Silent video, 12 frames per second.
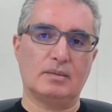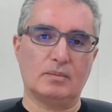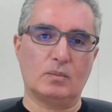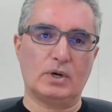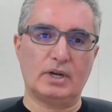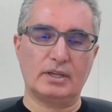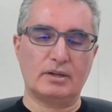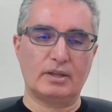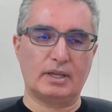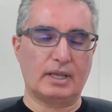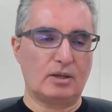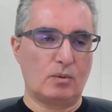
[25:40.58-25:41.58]
One other thing
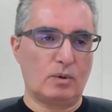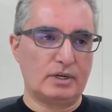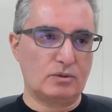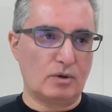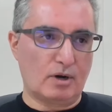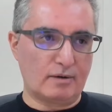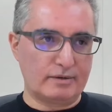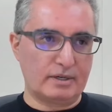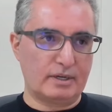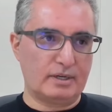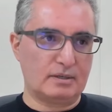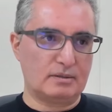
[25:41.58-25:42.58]
that I wanted to offer
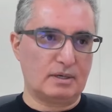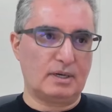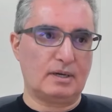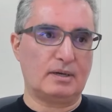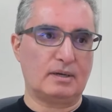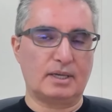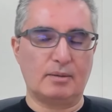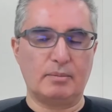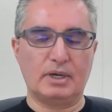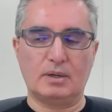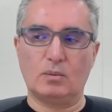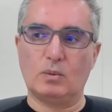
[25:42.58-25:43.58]
here,
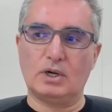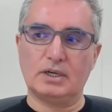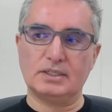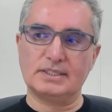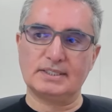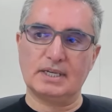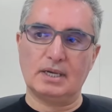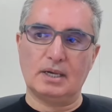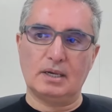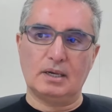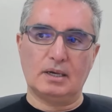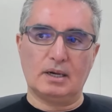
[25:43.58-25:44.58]
Camille, was
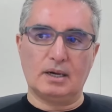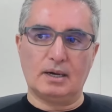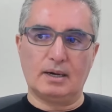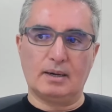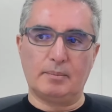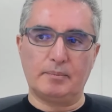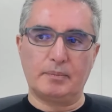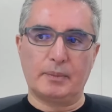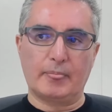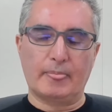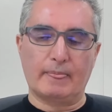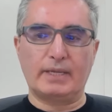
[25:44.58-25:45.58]
um,
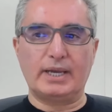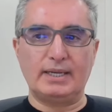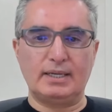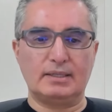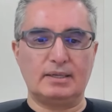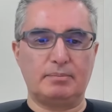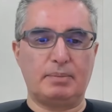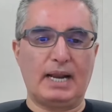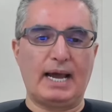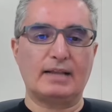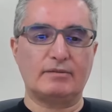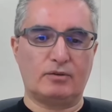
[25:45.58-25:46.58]
getting the
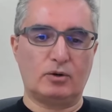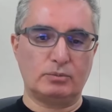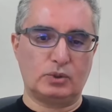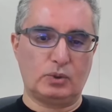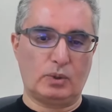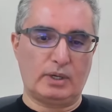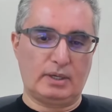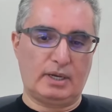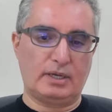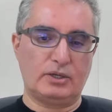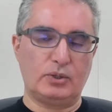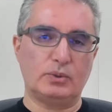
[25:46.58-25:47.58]
platform to
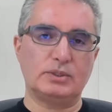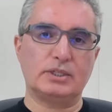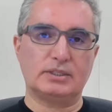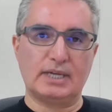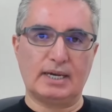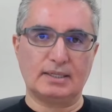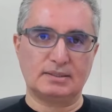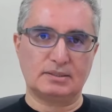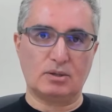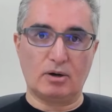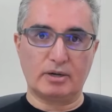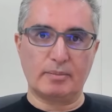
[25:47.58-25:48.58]
end users, as
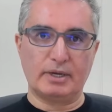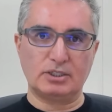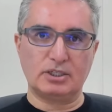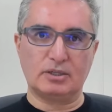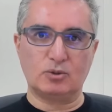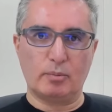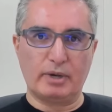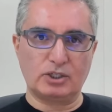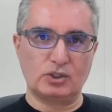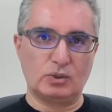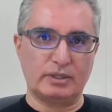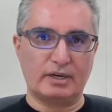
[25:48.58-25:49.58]
Doug mentioned, to make
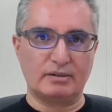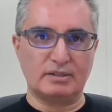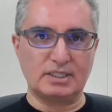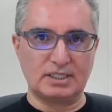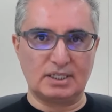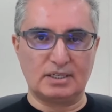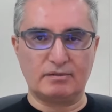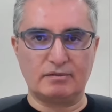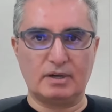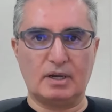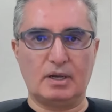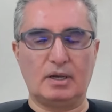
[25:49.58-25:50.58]
sure they receive
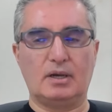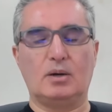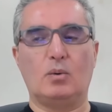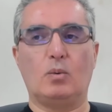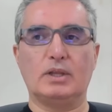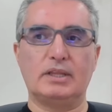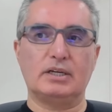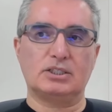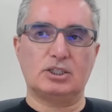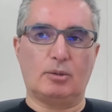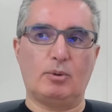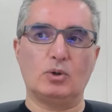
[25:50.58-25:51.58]
what they're
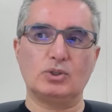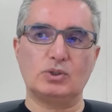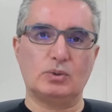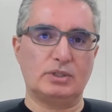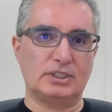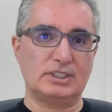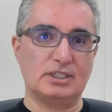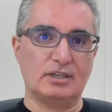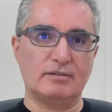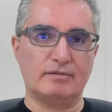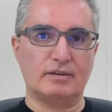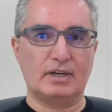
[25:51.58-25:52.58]
supposed to
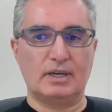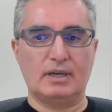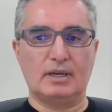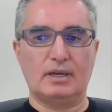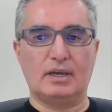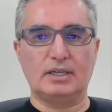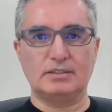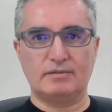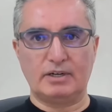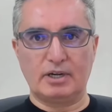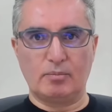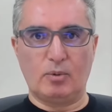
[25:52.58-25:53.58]
receive is
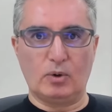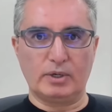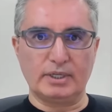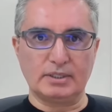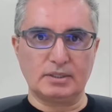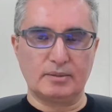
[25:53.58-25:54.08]
very important.